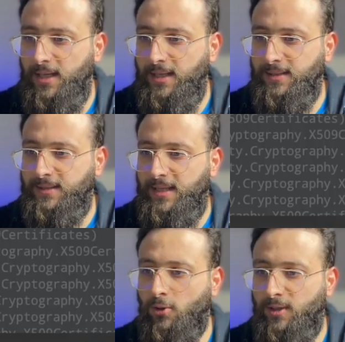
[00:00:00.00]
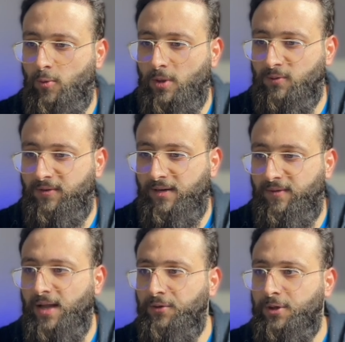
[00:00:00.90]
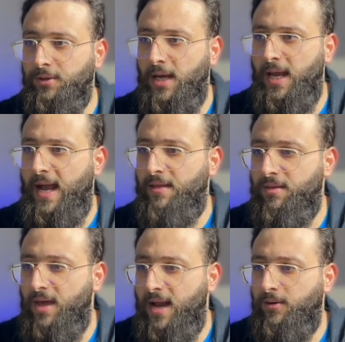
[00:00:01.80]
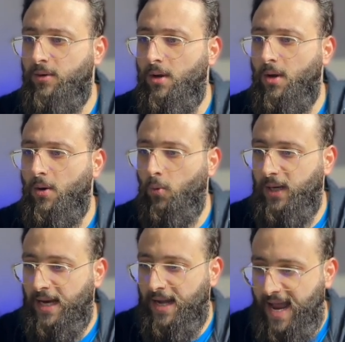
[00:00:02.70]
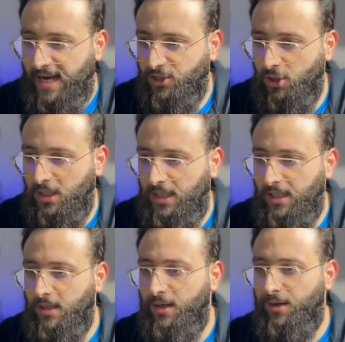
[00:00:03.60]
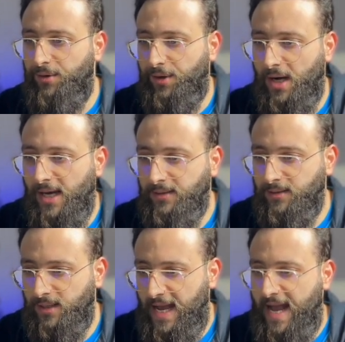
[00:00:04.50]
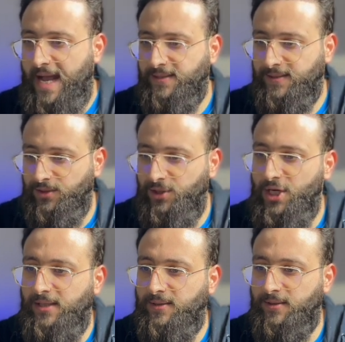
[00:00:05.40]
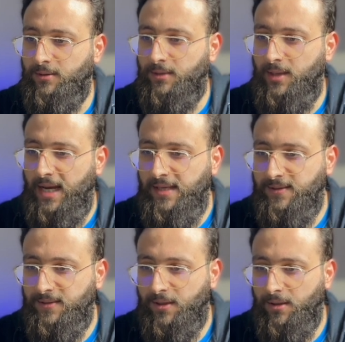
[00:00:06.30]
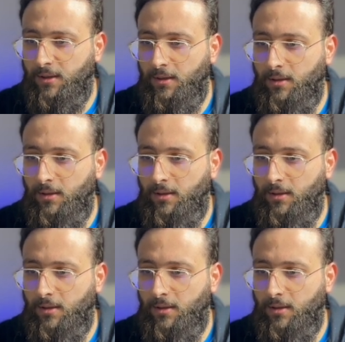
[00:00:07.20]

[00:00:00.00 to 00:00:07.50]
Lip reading: status code equal to 500, and then we can actually write as JSON async,